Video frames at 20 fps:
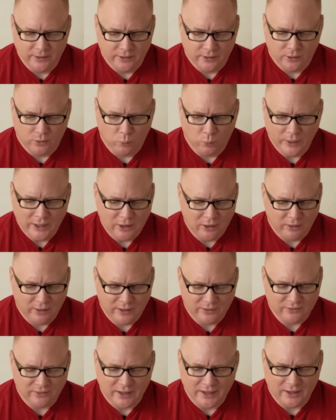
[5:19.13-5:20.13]
weird,
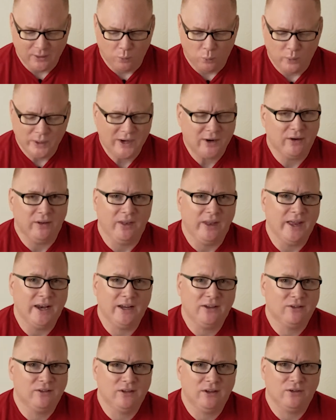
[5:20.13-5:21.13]
it's like a weird
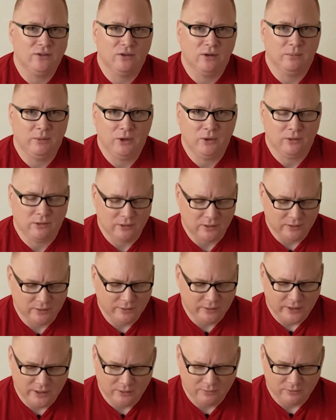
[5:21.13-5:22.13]
Linux distribution
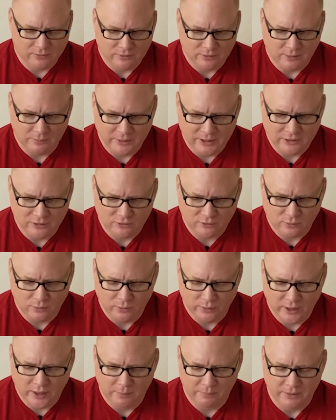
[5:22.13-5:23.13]
that somebody
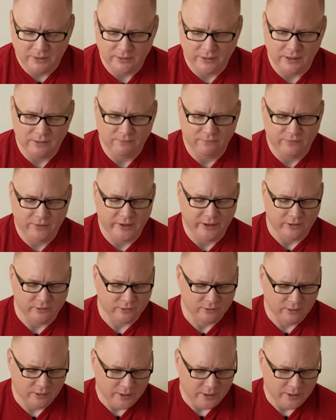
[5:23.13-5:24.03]
screwed up and didn't finish.